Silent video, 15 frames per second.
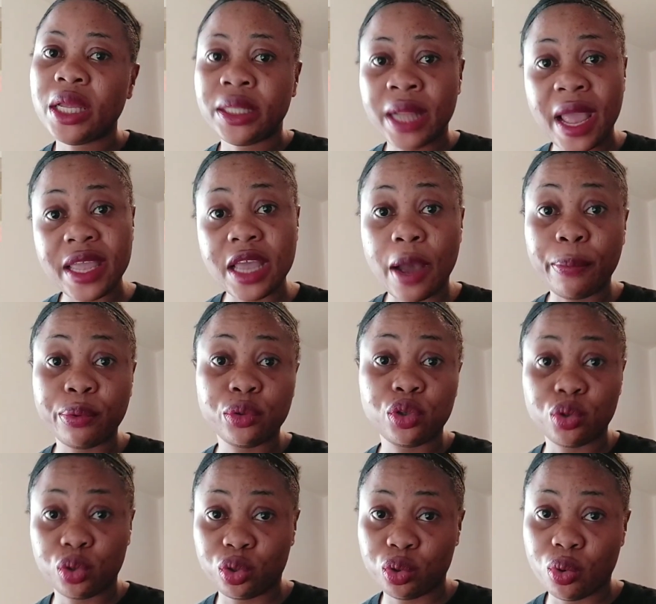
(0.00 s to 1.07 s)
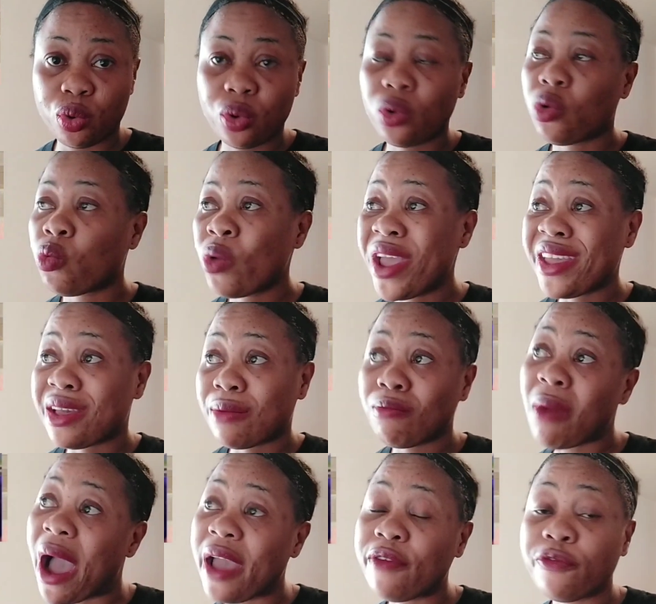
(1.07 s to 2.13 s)
Now you are put to so.
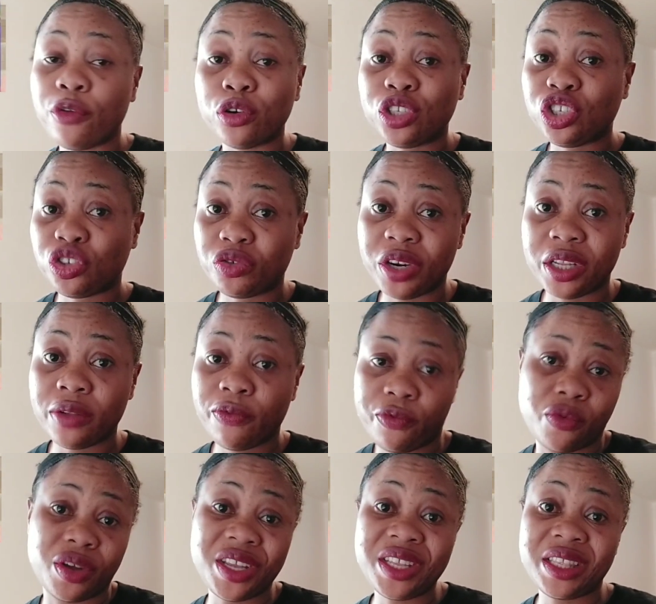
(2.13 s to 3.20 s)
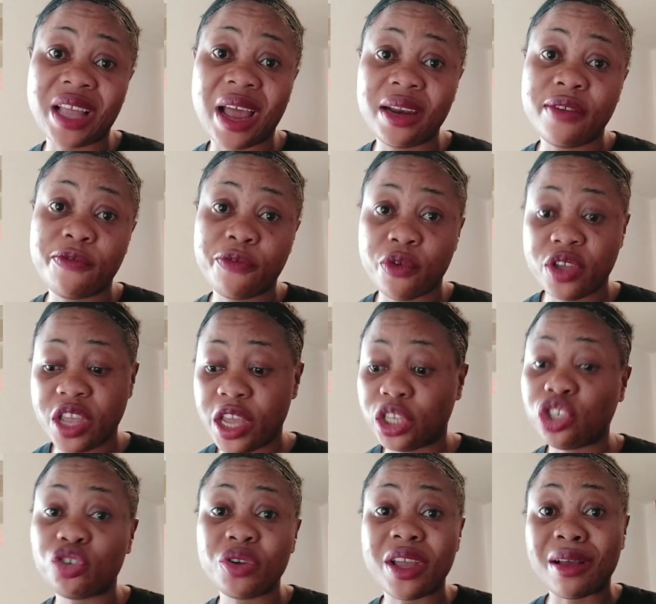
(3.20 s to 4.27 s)
Wait, buy for train for Italy for yeah
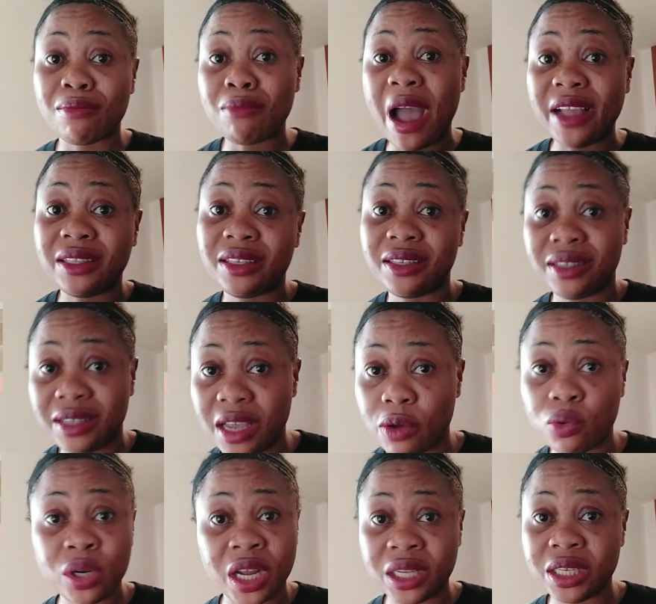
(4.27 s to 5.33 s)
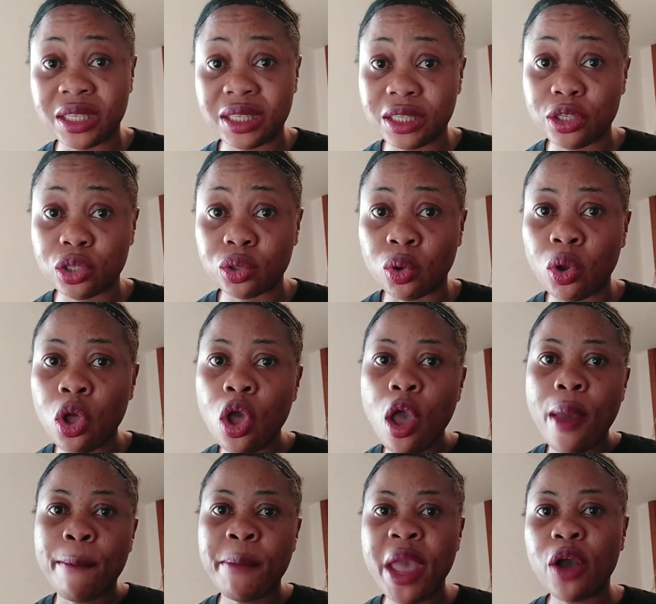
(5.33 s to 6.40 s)
train buy this girl one at the sea. So
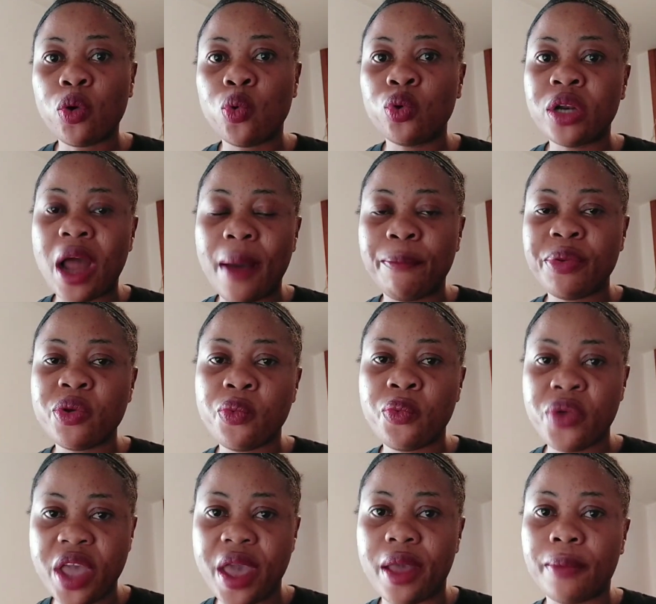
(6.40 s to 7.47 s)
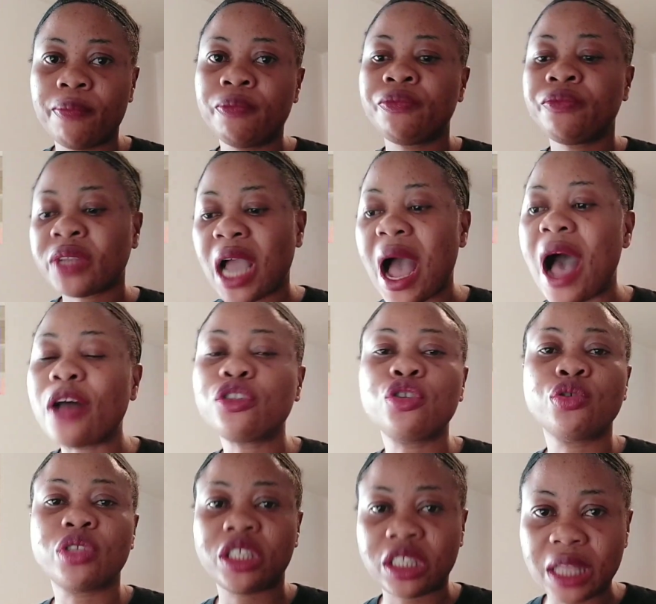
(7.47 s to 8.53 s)
make una beware how
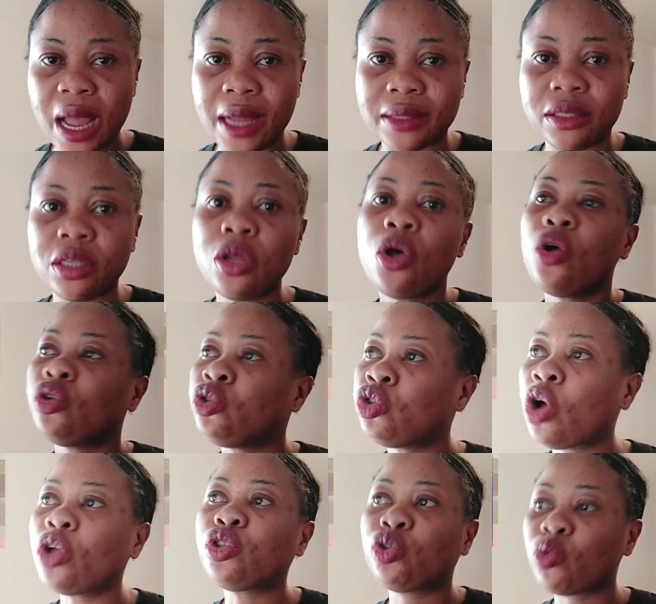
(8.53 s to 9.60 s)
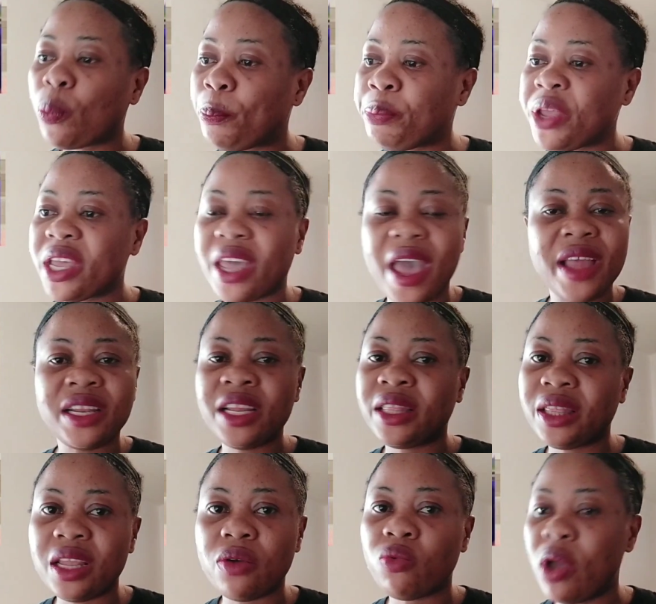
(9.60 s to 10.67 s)
to stand, not to pick
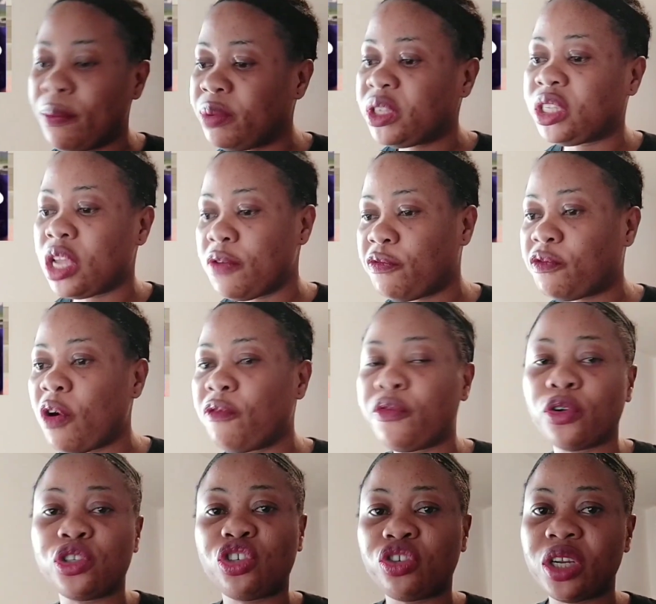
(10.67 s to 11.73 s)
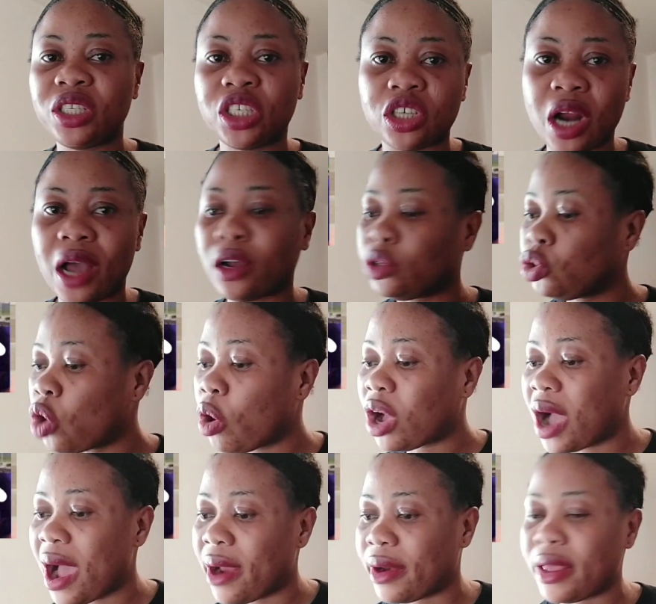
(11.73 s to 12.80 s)
anything where be say fall for train track,
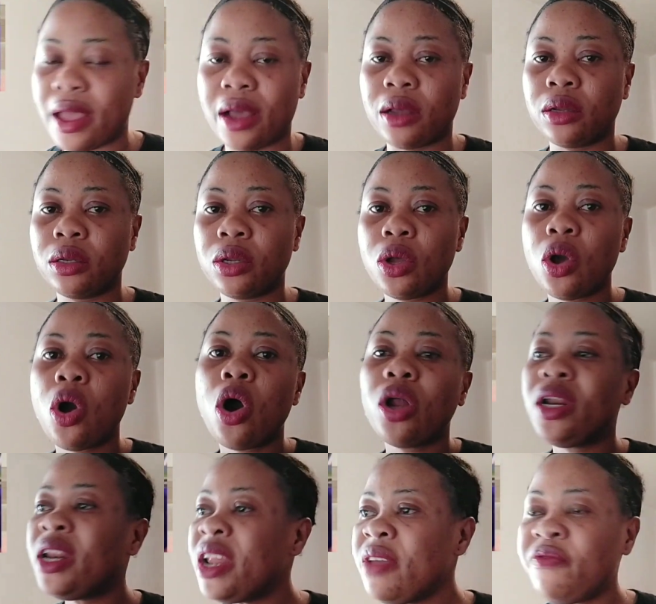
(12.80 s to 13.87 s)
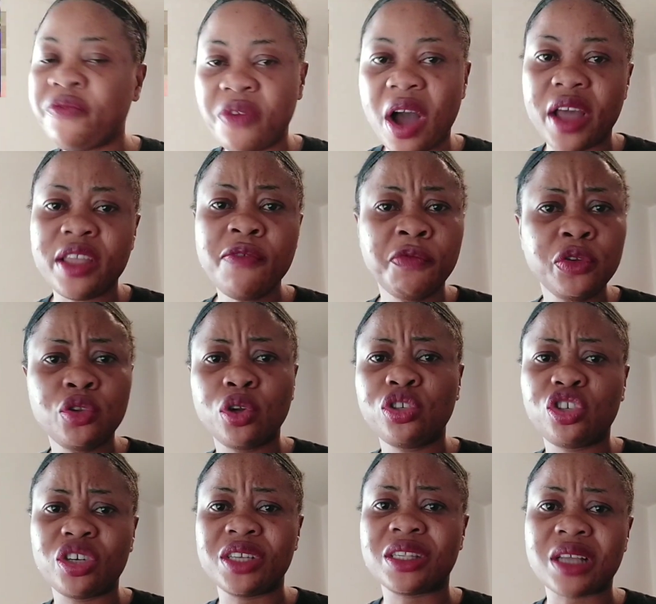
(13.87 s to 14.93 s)
not carry on, leave one even
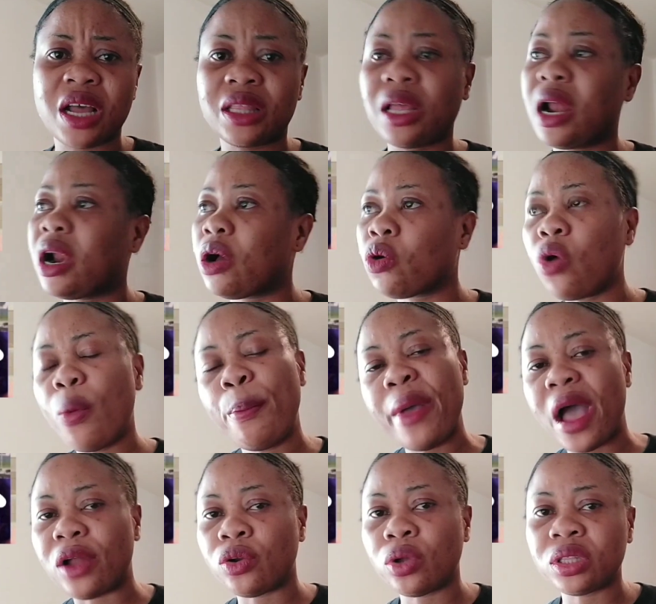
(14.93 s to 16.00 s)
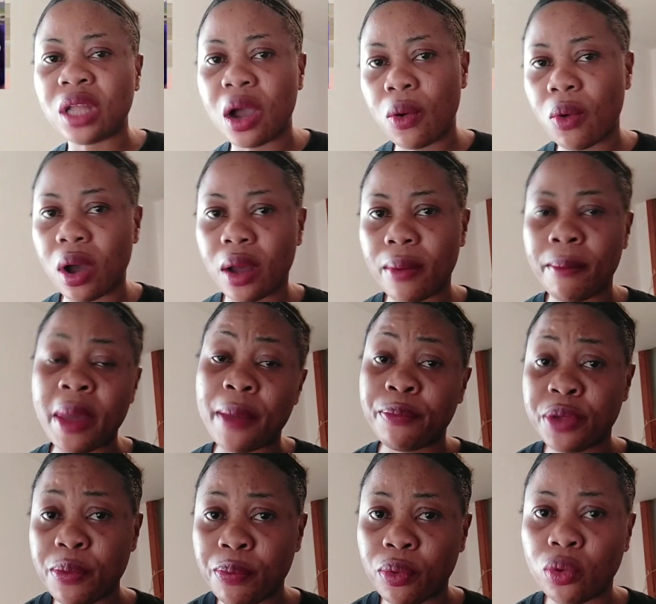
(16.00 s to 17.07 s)
though train scatter and go buy another one, my
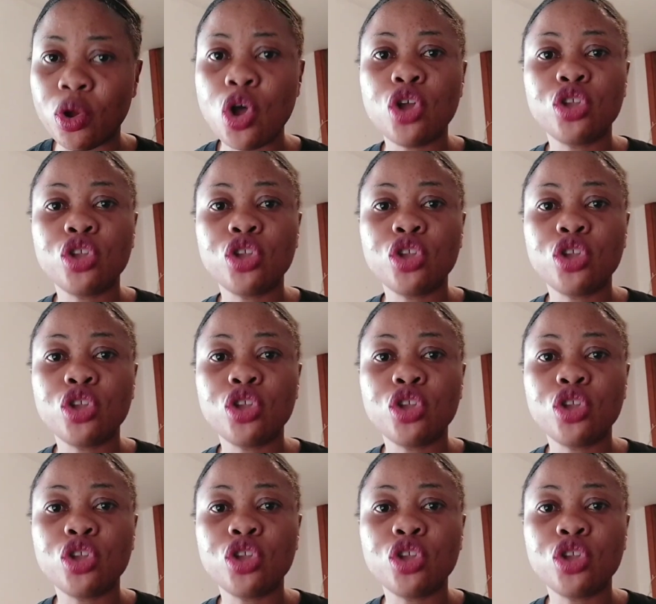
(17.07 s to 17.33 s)
people,